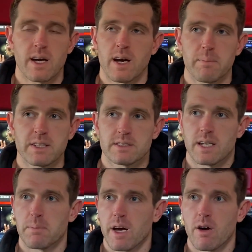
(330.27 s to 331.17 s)
Um, I
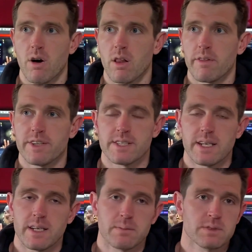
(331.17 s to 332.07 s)
stand by all of the
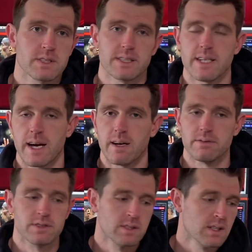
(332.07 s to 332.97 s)
teams, the
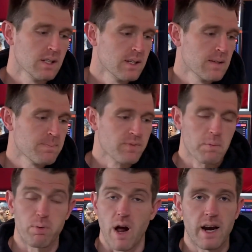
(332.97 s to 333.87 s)
devs,
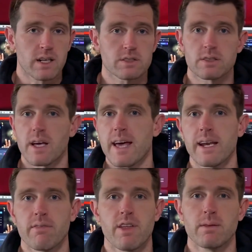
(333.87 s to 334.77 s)
the products,
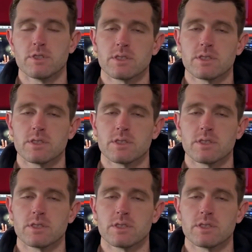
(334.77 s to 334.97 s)
any of them.